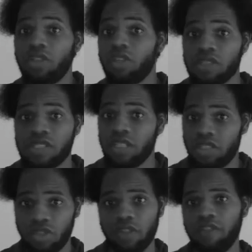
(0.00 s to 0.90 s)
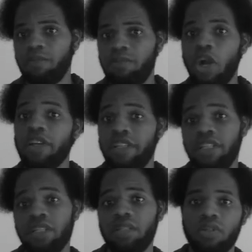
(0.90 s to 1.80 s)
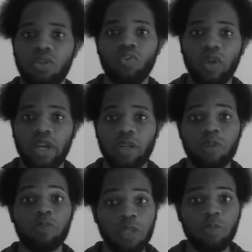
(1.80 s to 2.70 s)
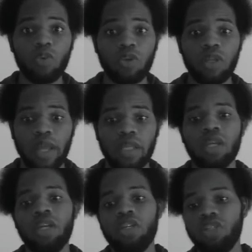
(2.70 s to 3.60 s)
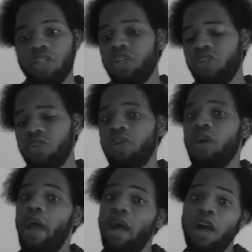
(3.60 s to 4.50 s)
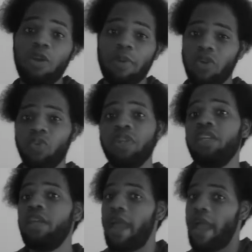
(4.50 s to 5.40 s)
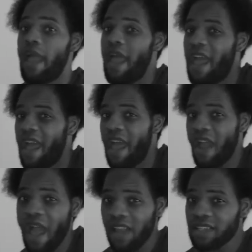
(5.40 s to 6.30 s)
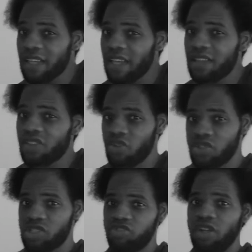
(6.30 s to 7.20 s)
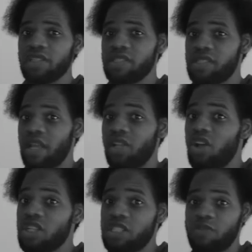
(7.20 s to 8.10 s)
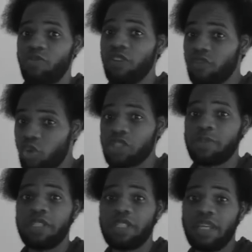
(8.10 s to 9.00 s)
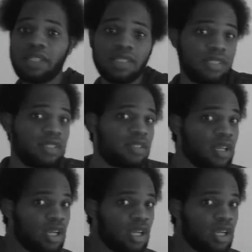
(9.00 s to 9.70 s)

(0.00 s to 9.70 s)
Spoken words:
third stage of grief, bargaining, where people were like, you know, how about we allocate those funds that law enforcement gets and